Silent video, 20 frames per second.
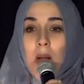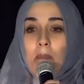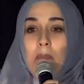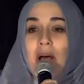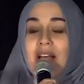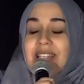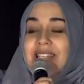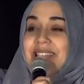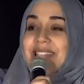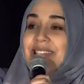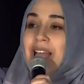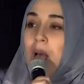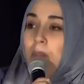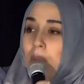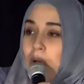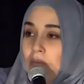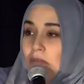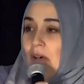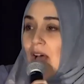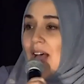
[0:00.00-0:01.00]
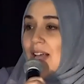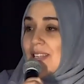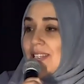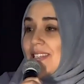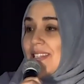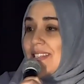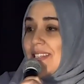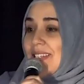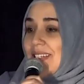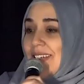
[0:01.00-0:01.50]
But some of
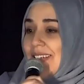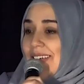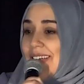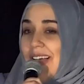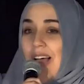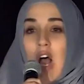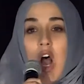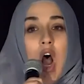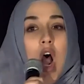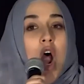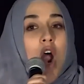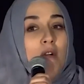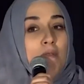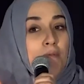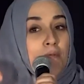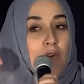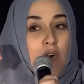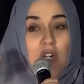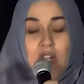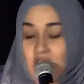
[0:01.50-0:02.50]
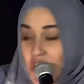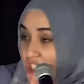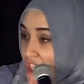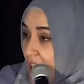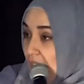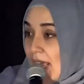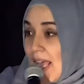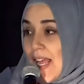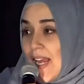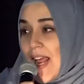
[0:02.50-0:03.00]
us are
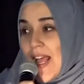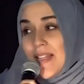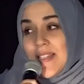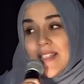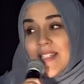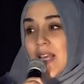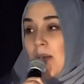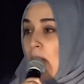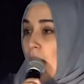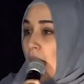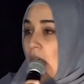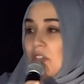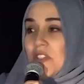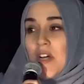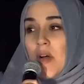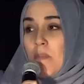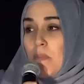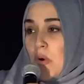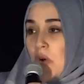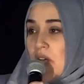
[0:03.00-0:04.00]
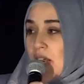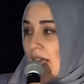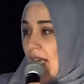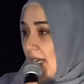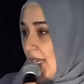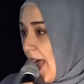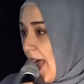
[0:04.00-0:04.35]
furnishing it and some of us are burning it